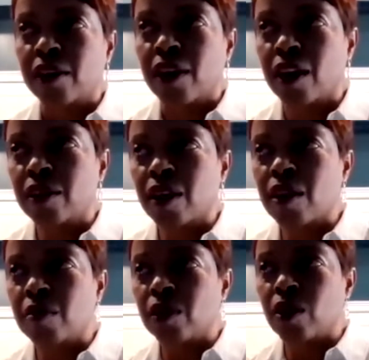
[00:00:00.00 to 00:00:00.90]
not that
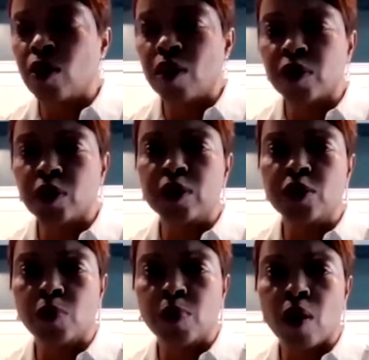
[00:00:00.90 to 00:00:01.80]
I have a
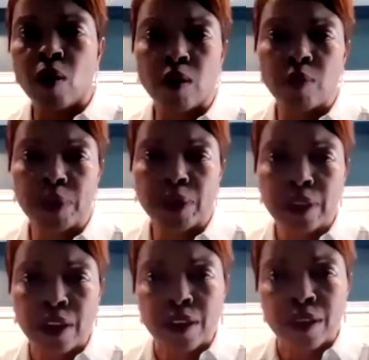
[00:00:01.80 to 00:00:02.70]
crystal ball,
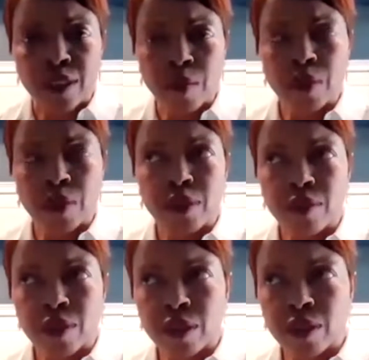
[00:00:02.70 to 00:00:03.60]
but some of these
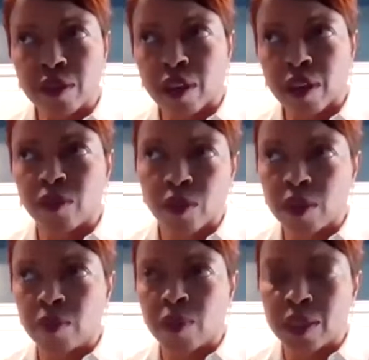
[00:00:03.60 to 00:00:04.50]
things like the
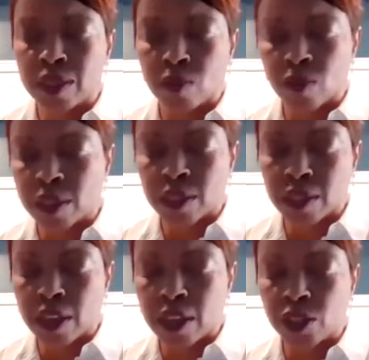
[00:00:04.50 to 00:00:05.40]
Great
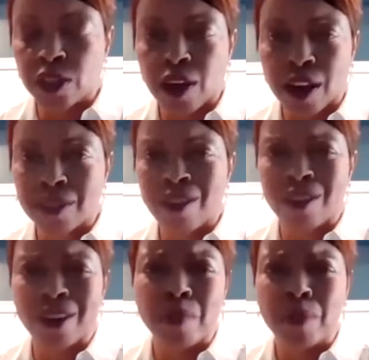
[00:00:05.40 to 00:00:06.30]
Resignation I saw
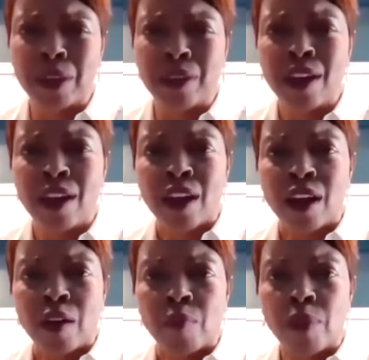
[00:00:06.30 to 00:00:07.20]
coming,
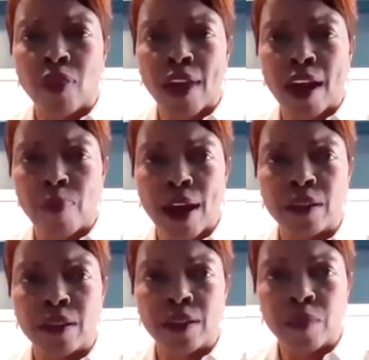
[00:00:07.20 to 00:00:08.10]
but that
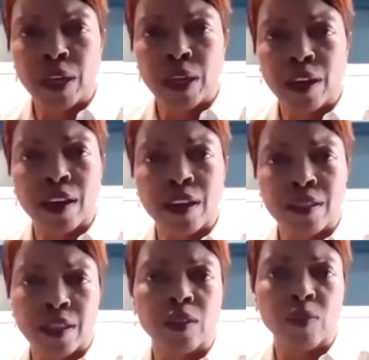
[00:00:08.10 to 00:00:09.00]
pandemic
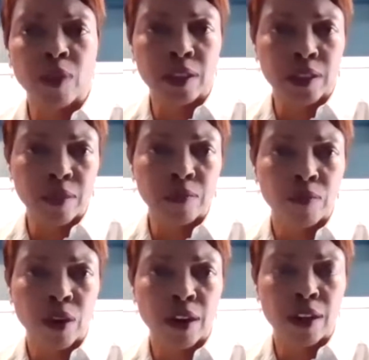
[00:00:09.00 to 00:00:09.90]
accelerated it,
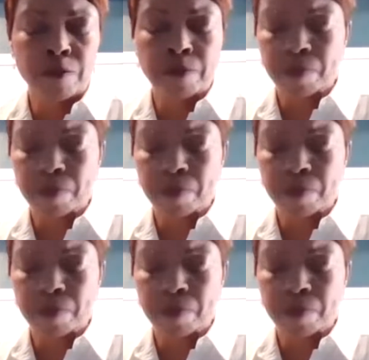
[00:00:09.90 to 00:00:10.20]
right?